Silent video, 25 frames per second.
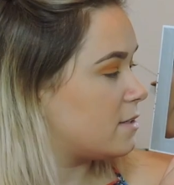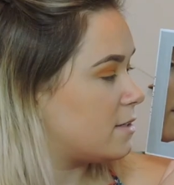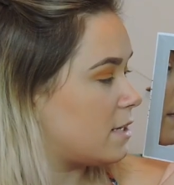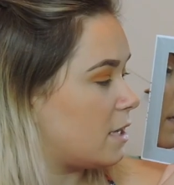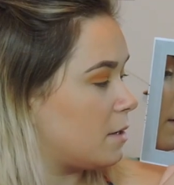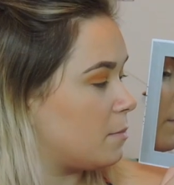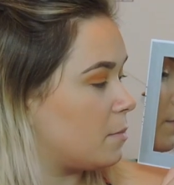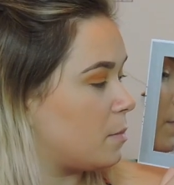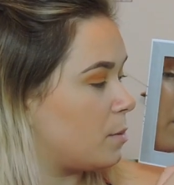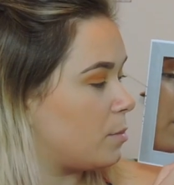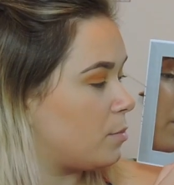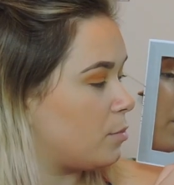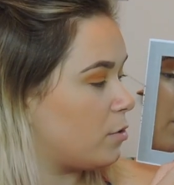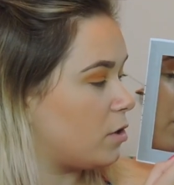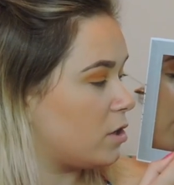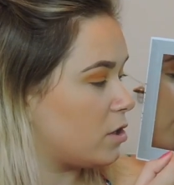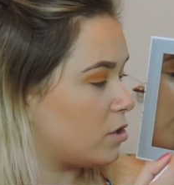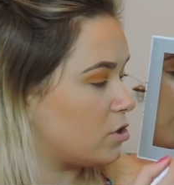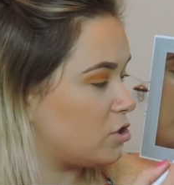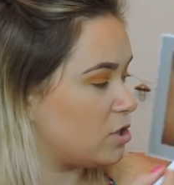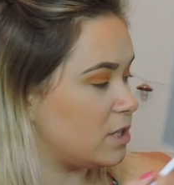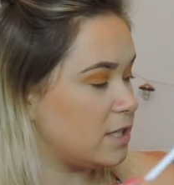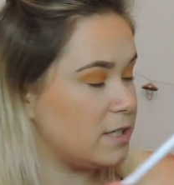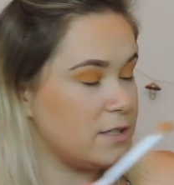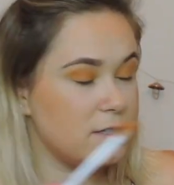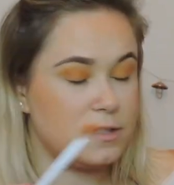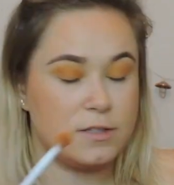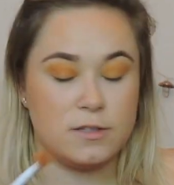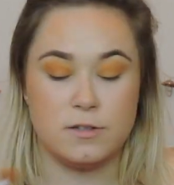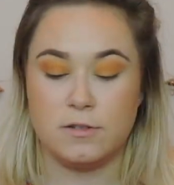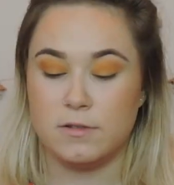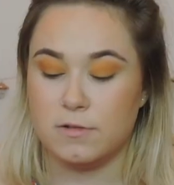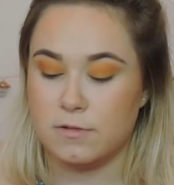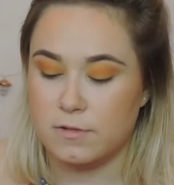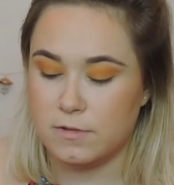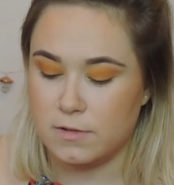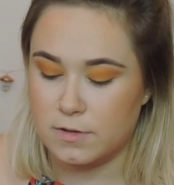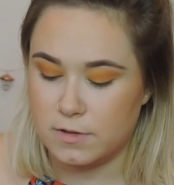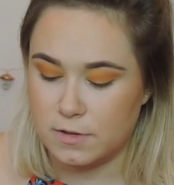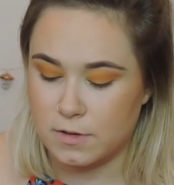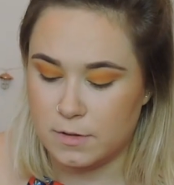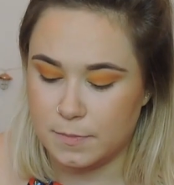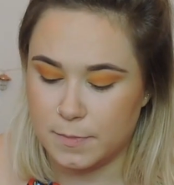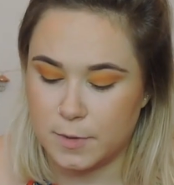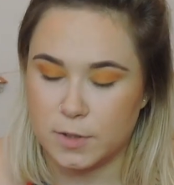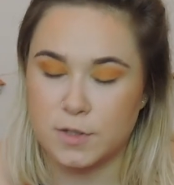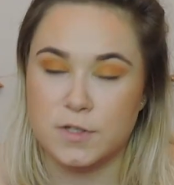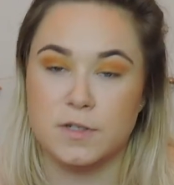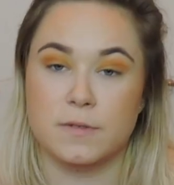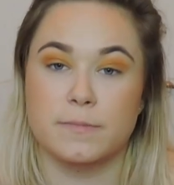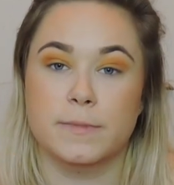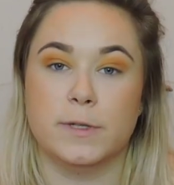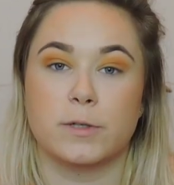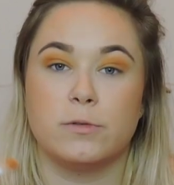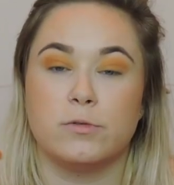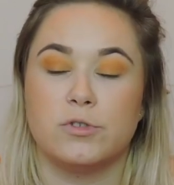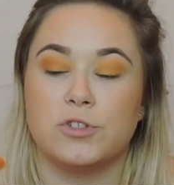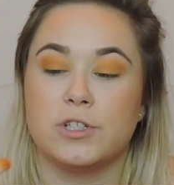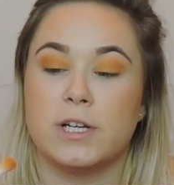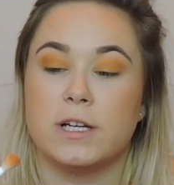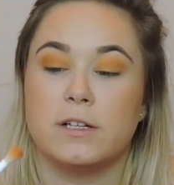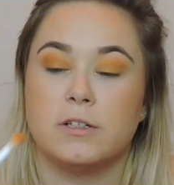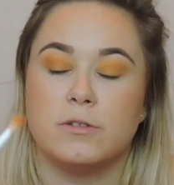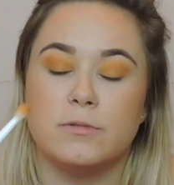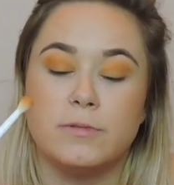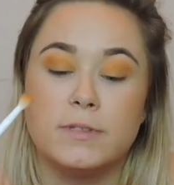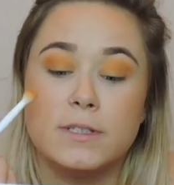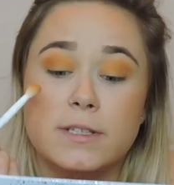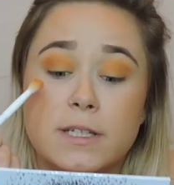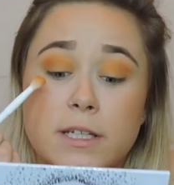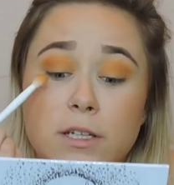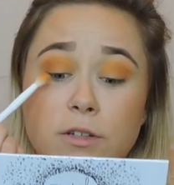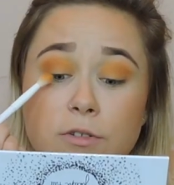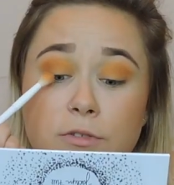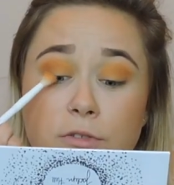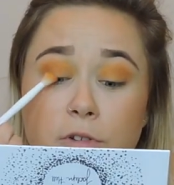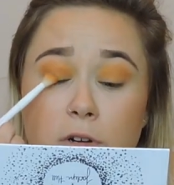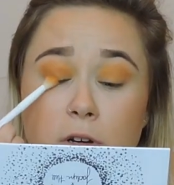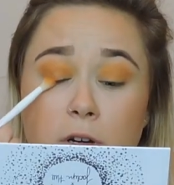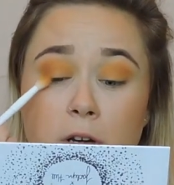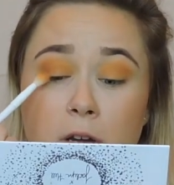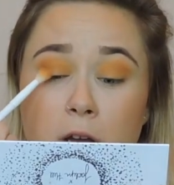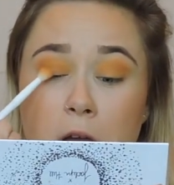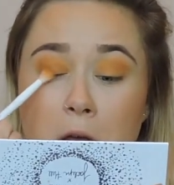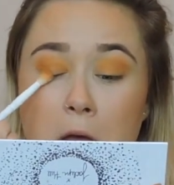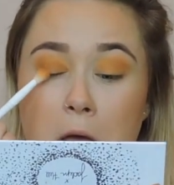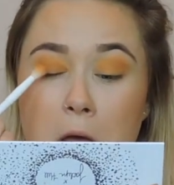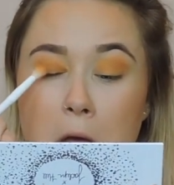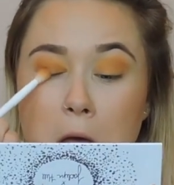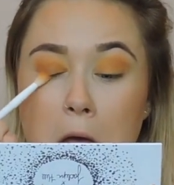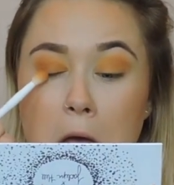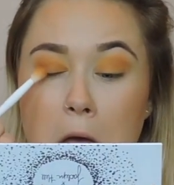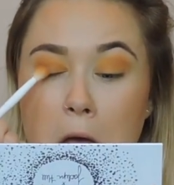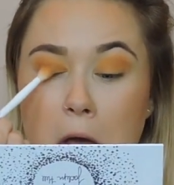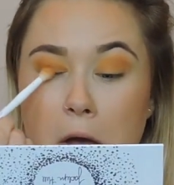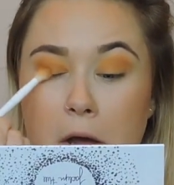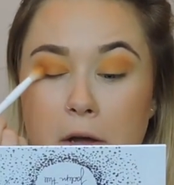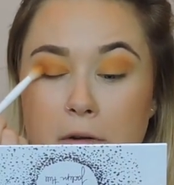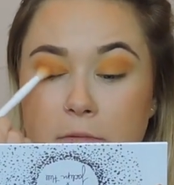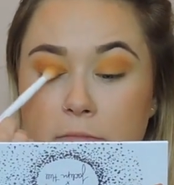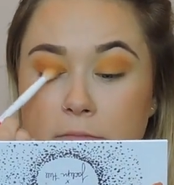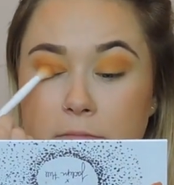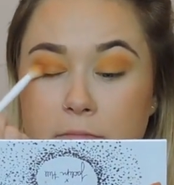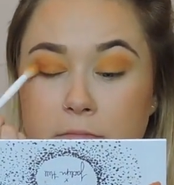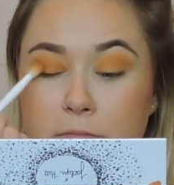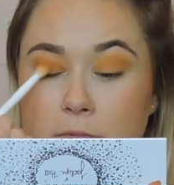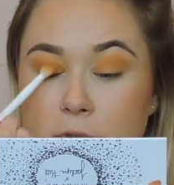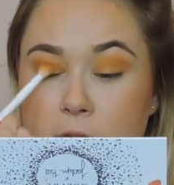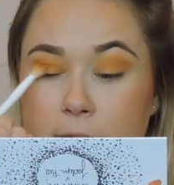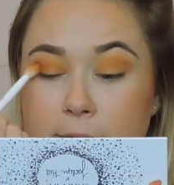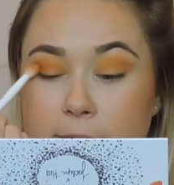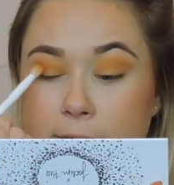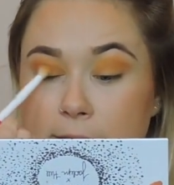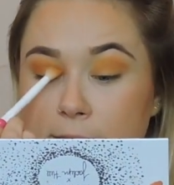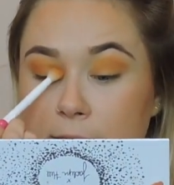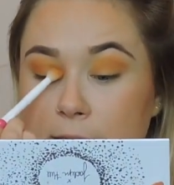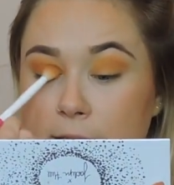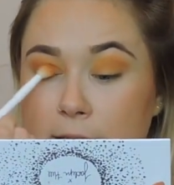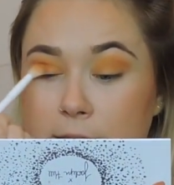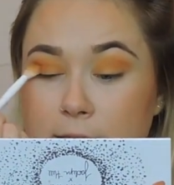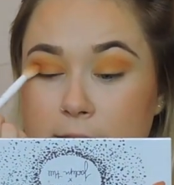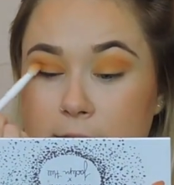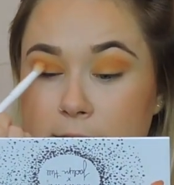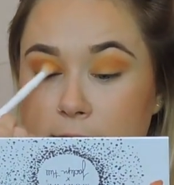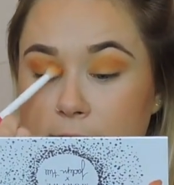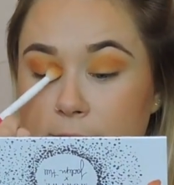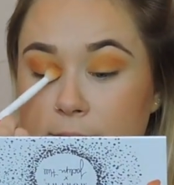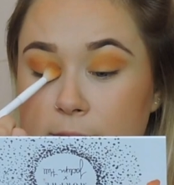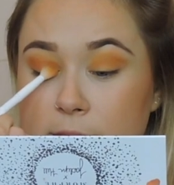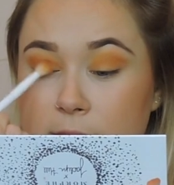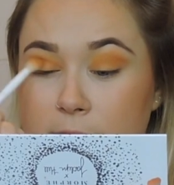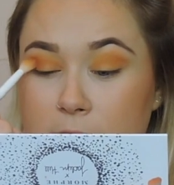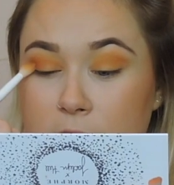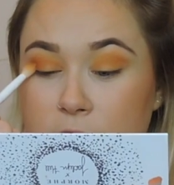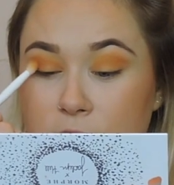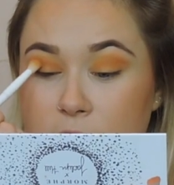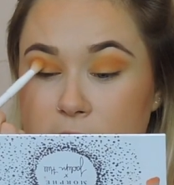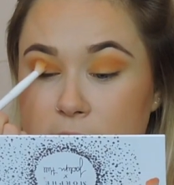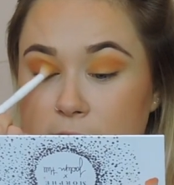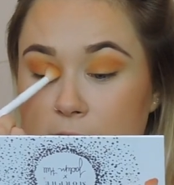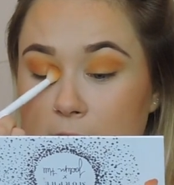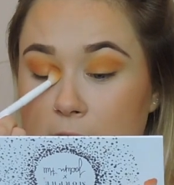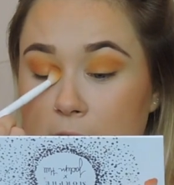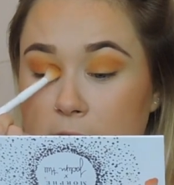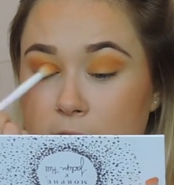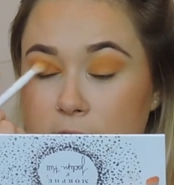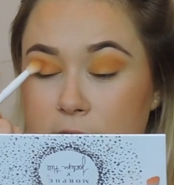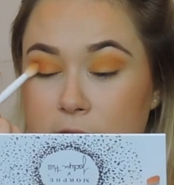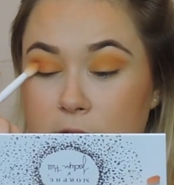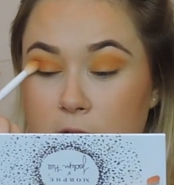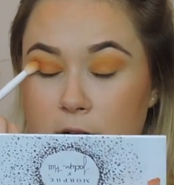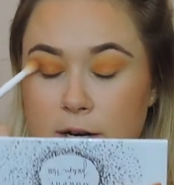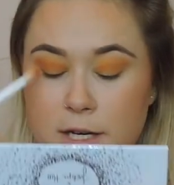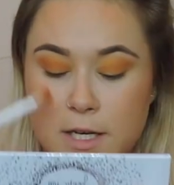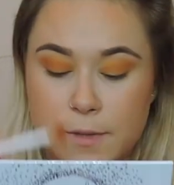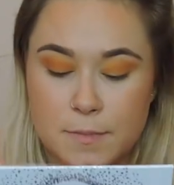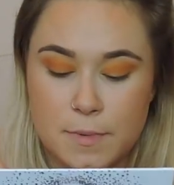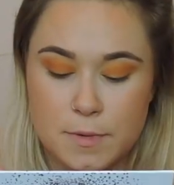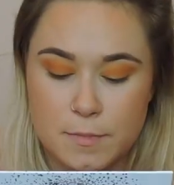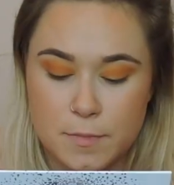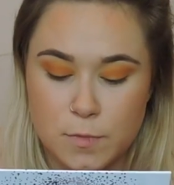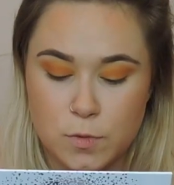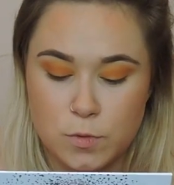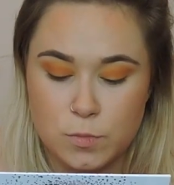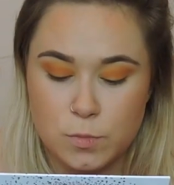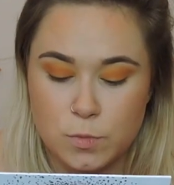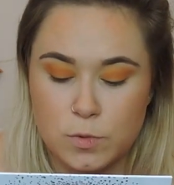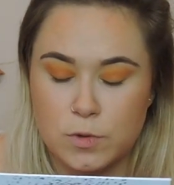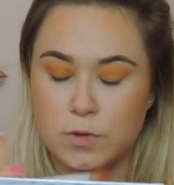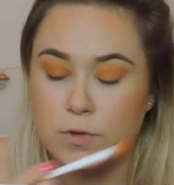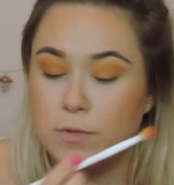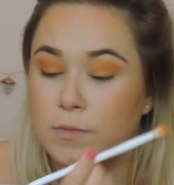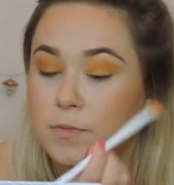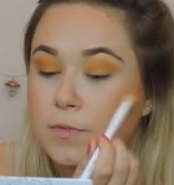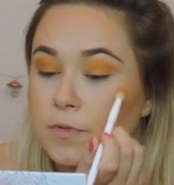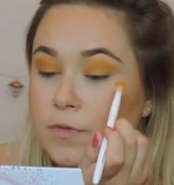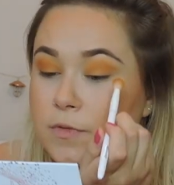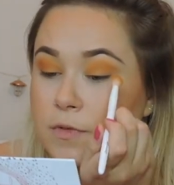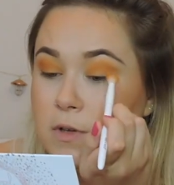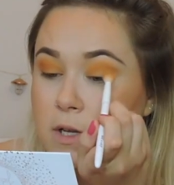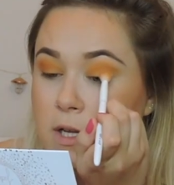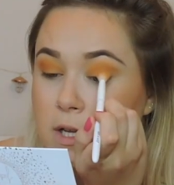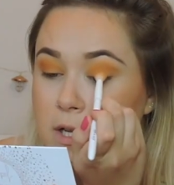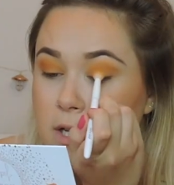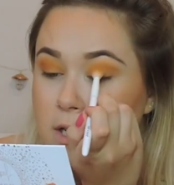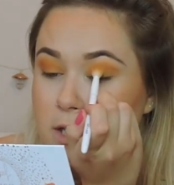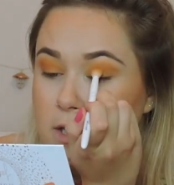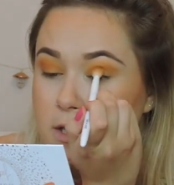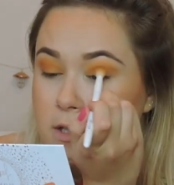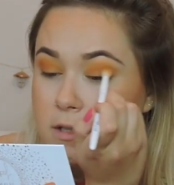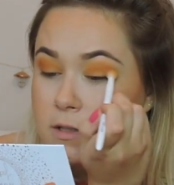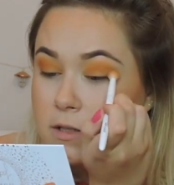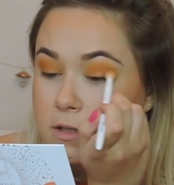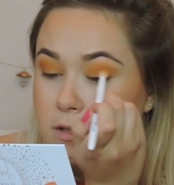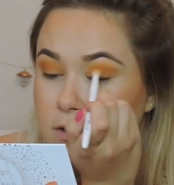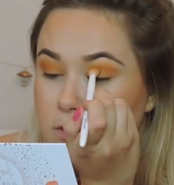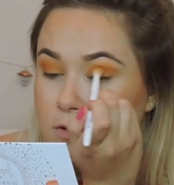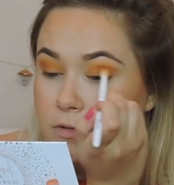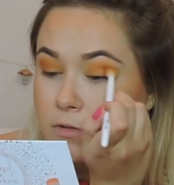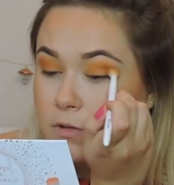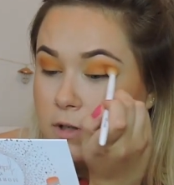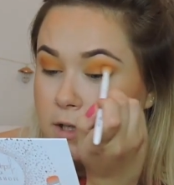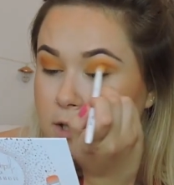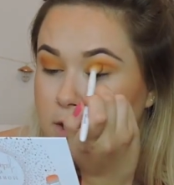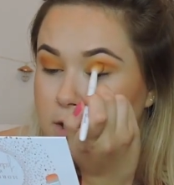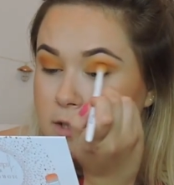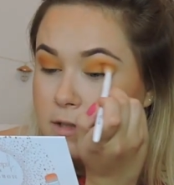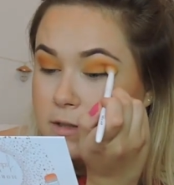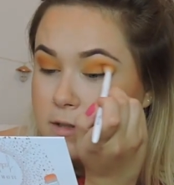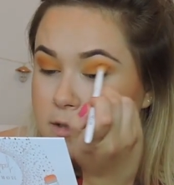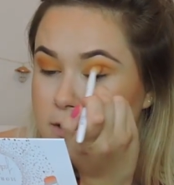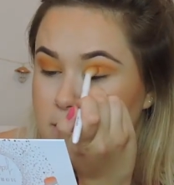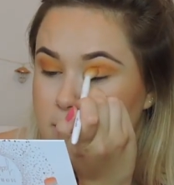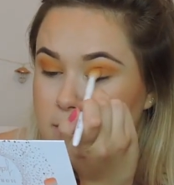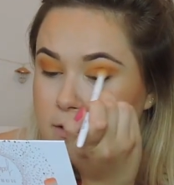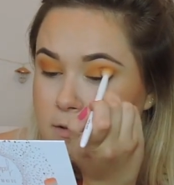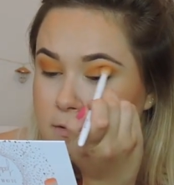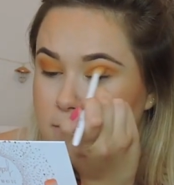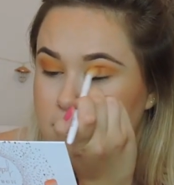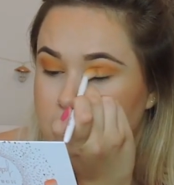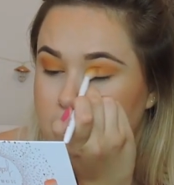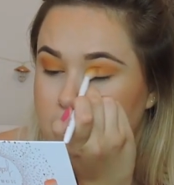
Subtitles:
Take my brush into the bottom middle shade called Secret and do exactly the same to that, just to add a tiny bit more warmth to the crease.